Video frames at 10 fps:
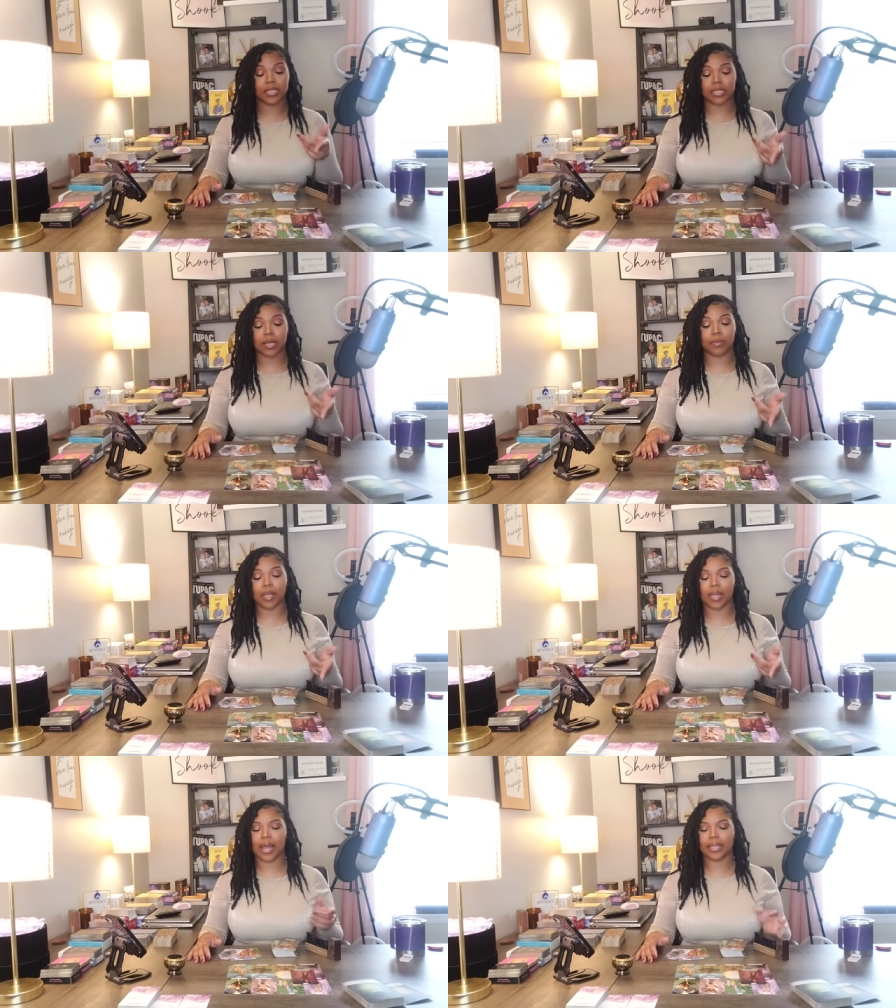It's
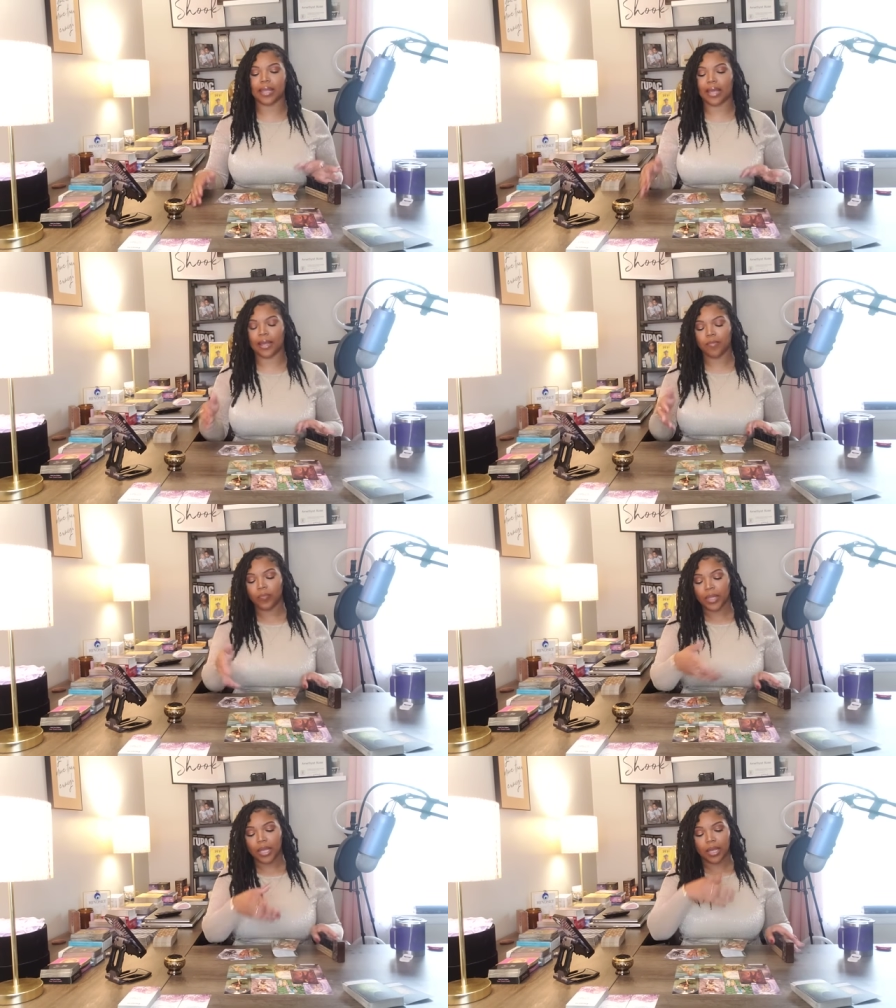something like that.
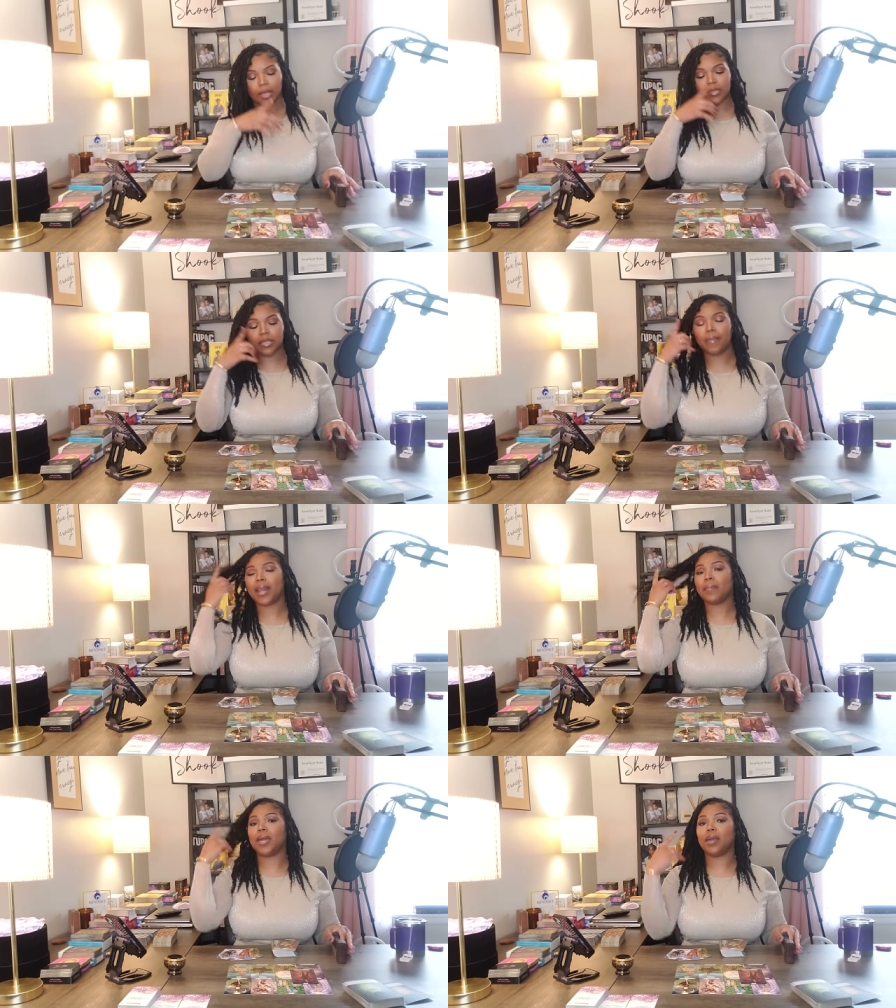And
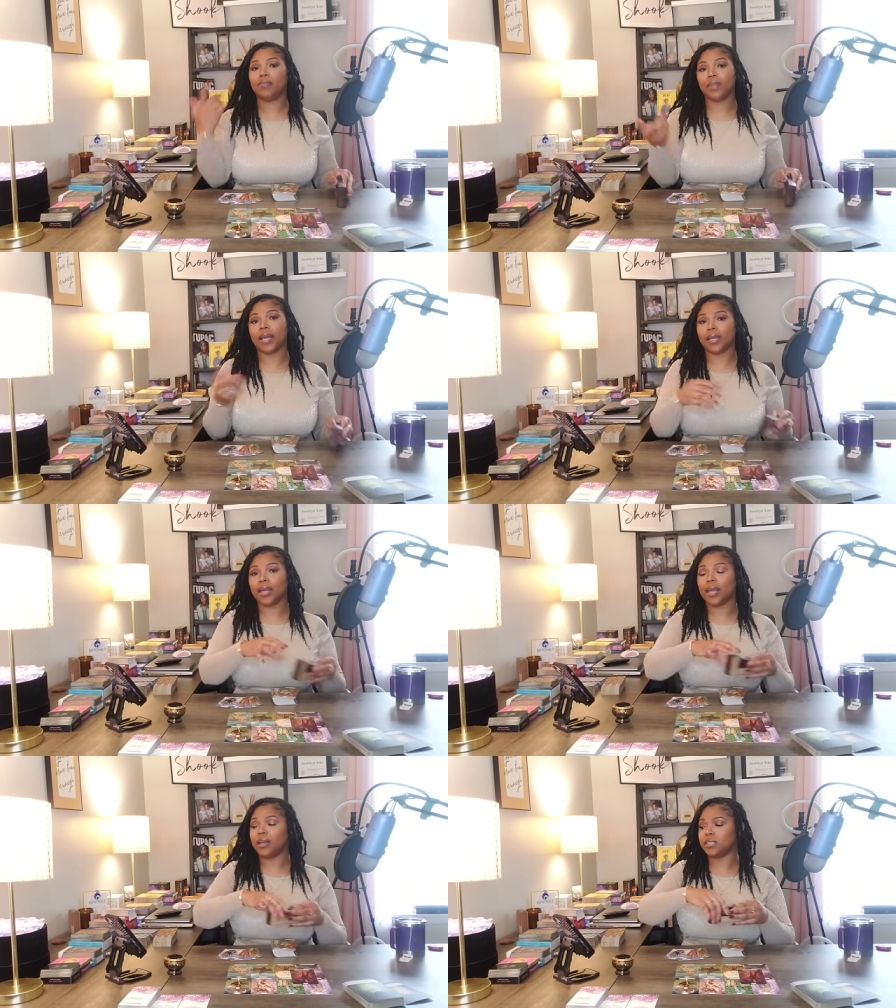somebody may have like
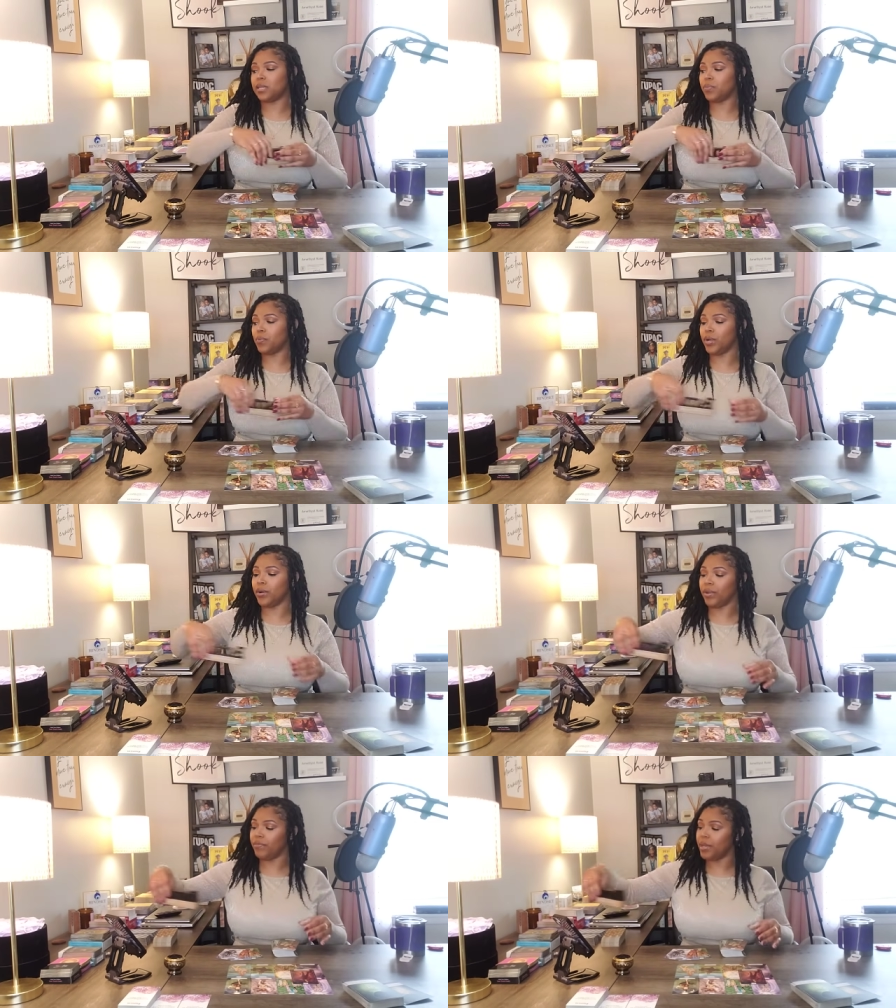had a
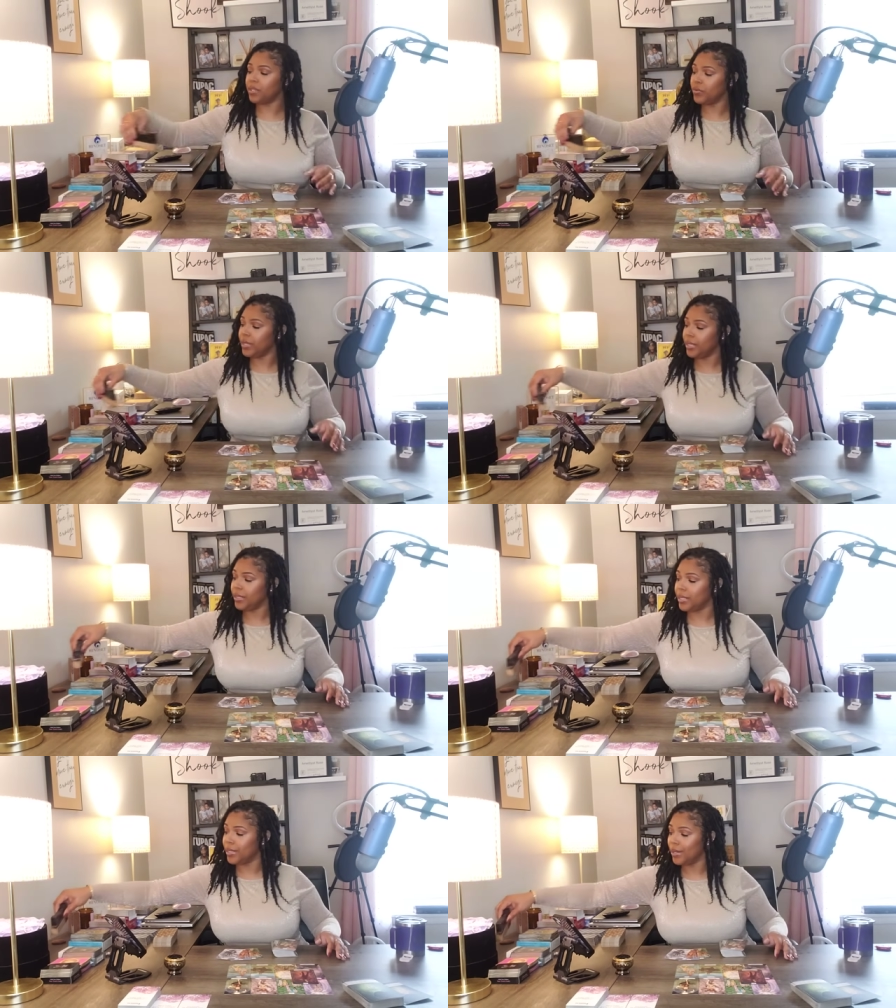temporary victory
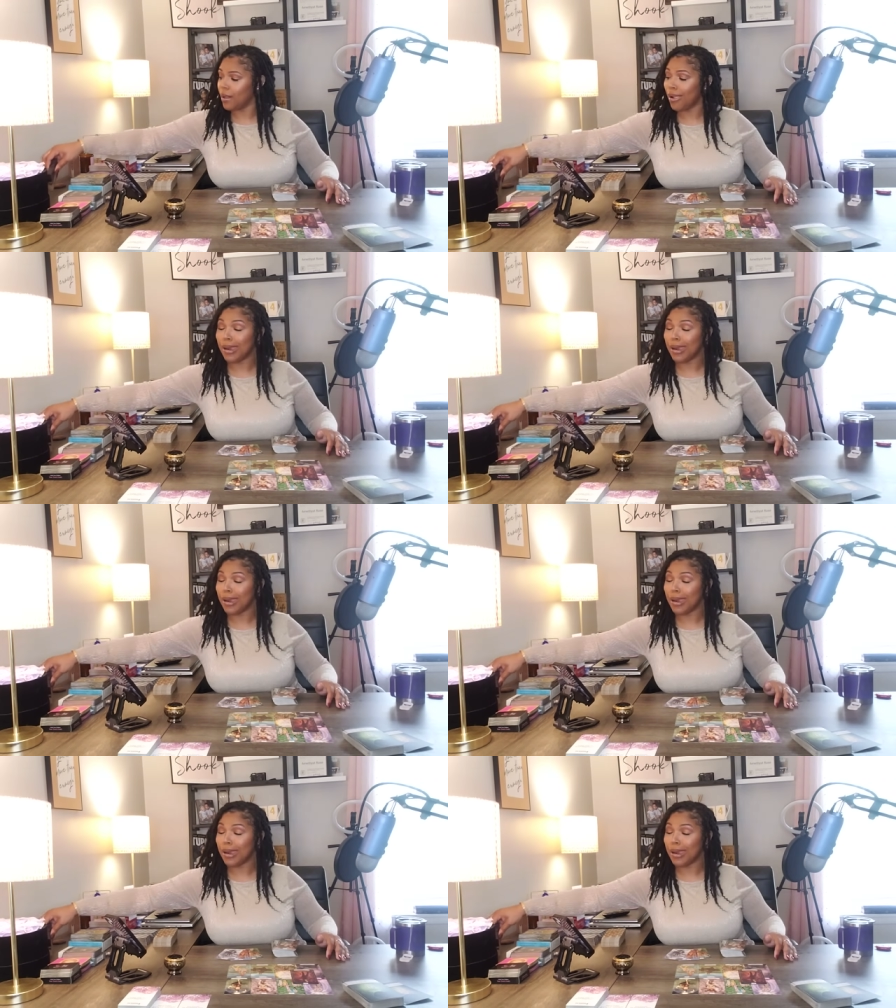here.